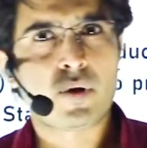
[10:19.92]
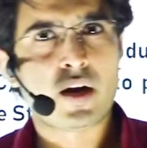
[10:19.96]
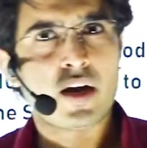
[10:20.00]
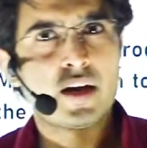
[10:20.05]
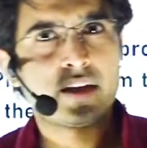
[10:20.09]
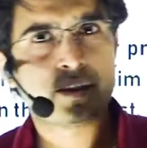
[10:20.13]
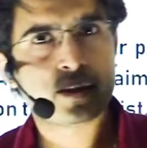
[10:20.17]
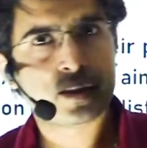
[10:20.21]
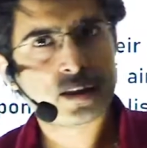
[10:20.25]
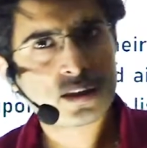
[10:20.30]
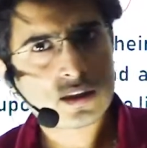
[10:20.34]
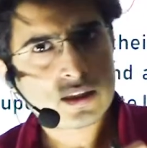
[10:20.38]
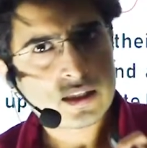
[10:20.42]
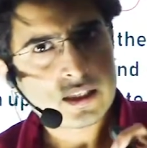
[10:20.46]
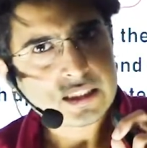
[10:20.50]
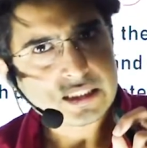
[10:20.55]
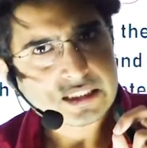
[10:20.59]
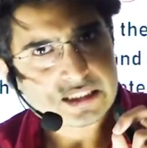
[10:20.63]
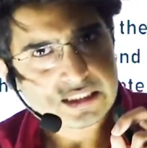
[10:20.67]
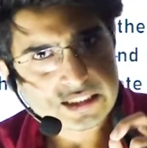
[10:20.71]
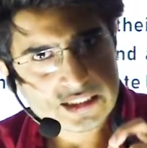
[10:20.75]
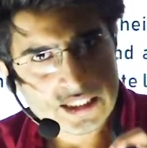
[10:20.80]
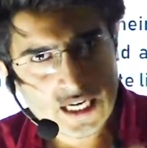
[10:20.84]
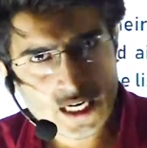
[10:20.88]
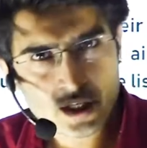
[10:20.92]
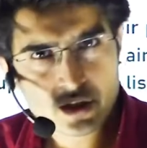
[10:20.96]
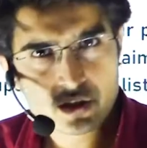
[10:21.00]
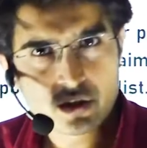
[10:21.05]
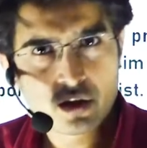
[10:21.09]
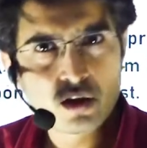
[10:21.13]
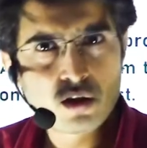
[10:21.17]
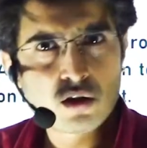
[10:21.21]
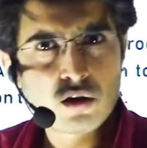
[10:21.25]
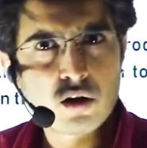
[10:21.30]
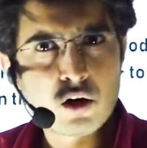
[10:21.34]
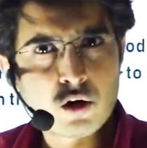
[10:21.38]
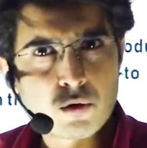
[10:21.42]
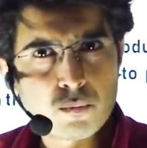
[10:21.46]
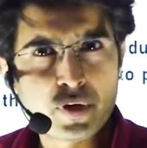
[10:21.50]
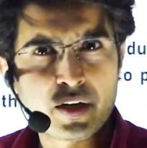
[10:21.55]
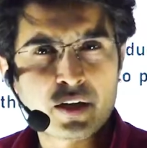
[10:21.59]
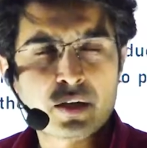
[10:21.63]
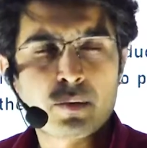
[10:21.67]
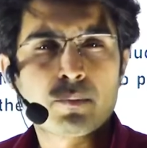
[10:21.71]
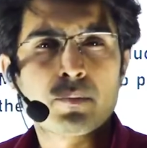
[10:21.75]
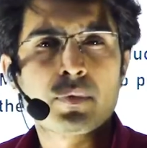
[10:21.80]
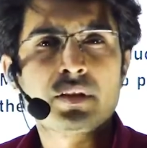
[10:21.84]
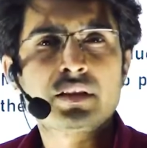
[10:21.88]
by the central
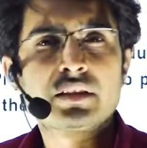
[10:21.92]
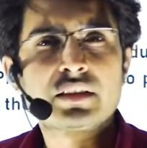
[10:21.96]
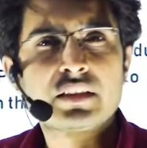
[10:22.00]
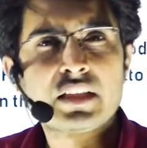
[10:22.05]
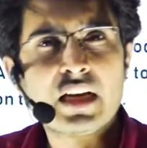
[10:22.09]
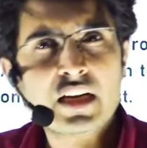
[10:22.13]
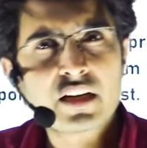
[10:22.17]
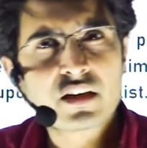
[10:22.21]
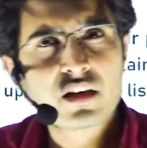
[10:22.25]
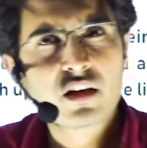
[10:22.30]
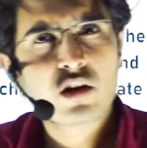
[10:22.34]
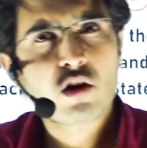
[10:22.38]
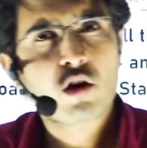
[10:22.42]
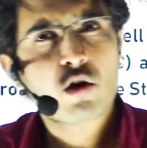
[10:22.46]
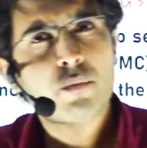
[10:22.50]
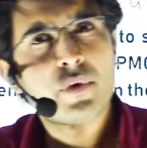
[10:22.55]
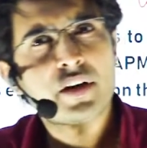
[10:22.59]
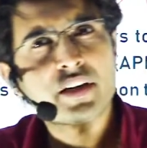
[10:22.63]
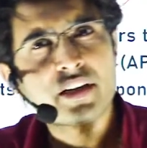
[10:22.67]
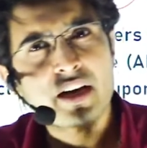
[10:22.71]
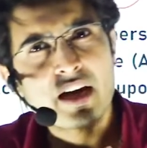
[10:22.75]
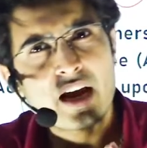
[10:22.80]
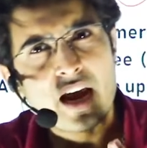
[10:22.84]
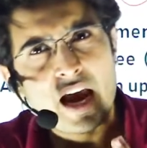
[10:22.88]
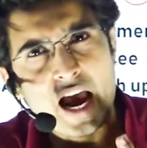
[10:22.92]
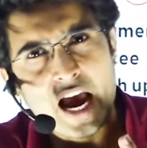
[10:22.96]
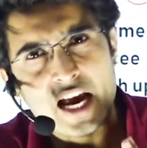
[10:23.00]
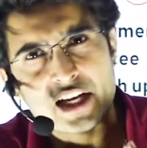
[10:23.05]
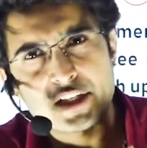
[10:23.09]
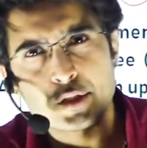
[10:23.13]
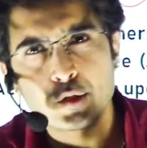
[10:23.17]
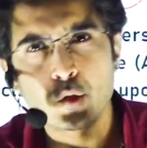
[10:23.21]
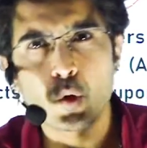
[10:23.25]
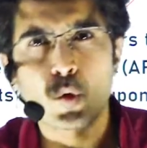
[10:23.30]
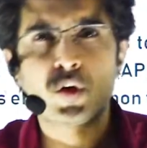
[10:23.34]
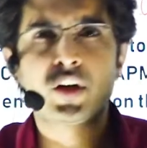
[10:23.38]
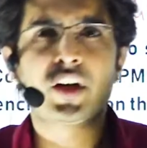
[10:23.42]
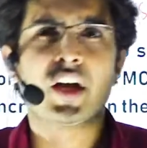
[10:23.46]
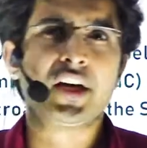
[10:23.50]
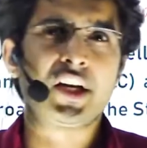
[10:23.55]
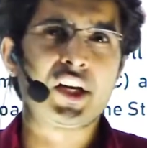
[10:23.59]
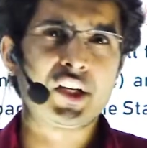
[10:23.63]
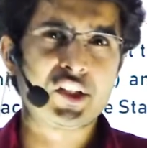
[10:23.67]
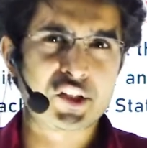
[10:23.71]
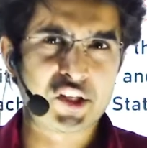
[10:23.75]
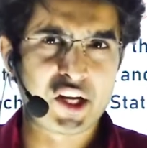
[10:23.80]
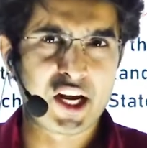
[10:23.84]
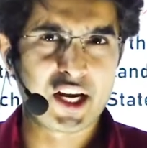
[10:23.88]
government, but central government has not done
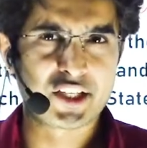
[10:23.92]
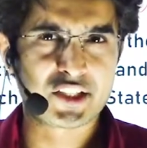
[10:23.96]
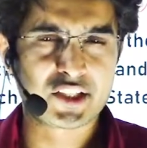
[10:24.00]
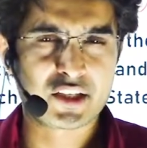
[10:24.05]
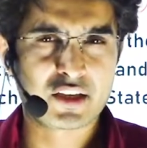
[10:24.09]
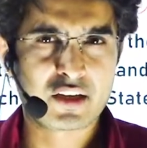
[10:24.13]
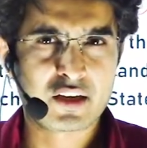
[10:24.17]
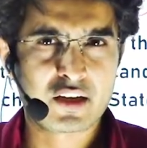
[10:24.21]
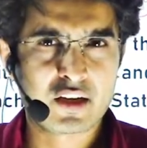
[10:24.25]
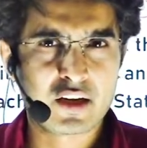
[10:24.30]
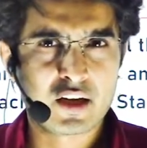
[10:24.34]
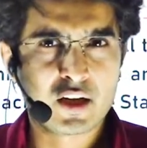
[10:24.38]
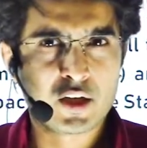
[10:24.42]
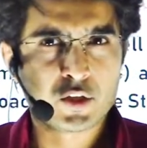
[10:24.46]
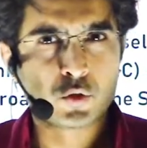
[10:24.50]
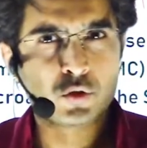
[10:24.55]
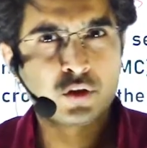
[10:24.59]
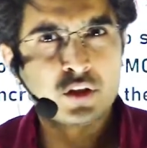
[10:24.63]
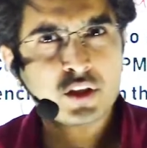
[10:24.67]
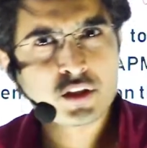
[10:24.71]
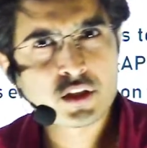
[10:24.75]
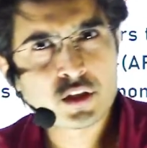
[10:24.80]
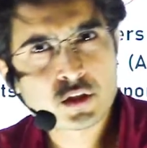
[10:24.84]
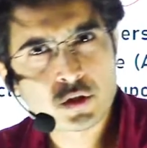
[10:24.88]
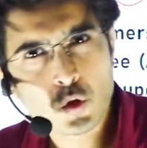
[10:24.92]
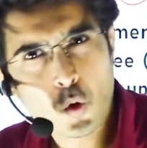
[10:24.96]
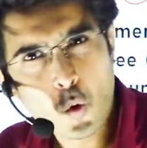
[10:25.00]
it yet. So this is